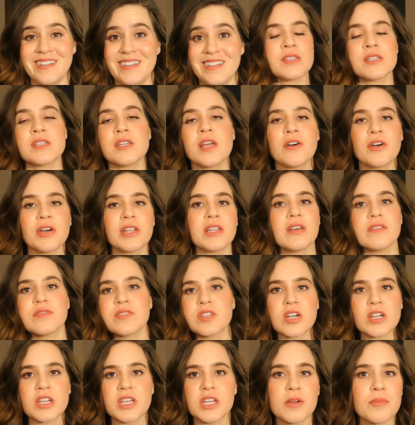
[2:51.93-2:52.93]
So now I love
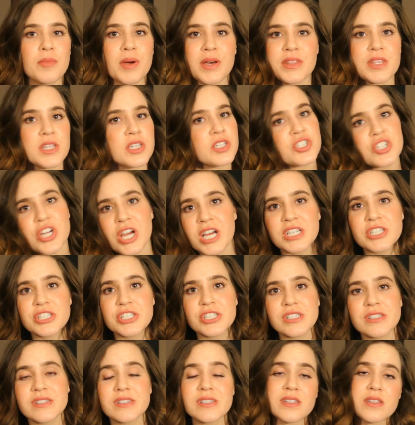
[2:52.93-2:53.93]
talking about the
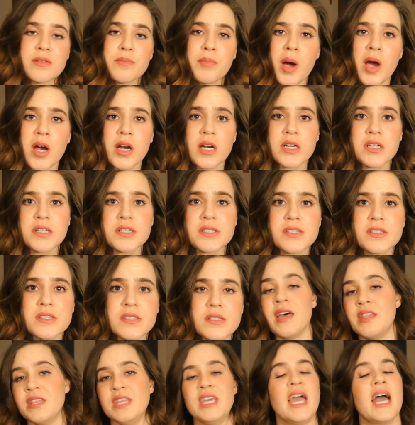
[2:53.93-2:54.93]
attractions and the parks
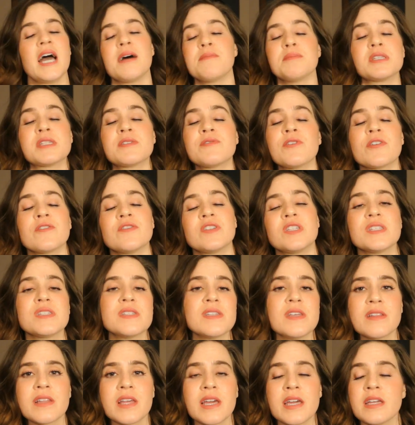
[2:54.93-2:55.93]
and the atmosphere of
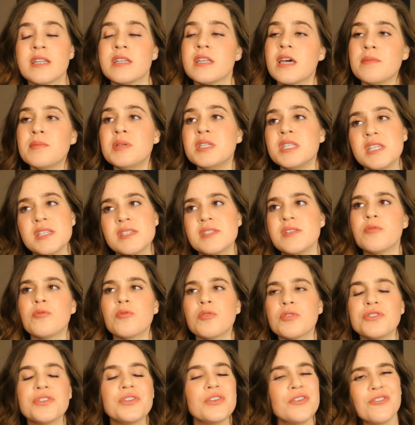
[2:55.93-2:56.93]
Disneyland. I mean Disney
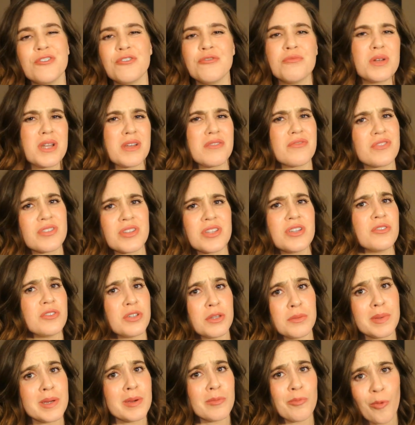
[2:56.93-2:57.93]
World too, but I've really
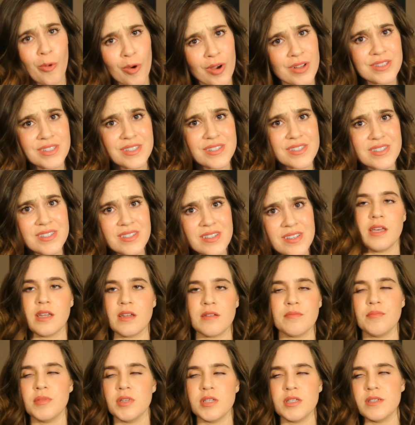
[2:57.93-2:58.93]
only been once and
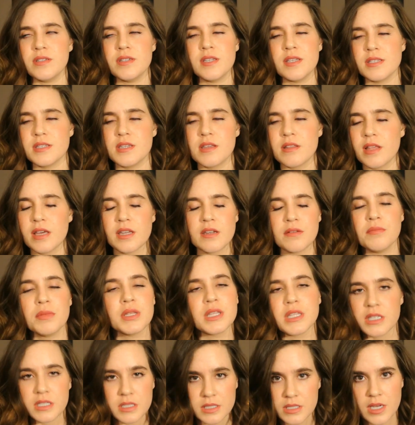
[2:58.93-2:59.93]
I've been to Disneyland a
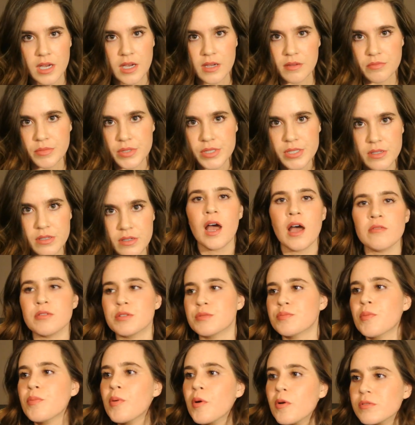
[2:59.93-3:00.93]
million times. I
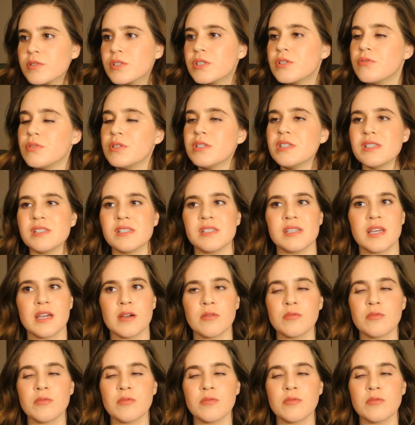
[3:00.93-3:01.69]
was proposed to at Disney.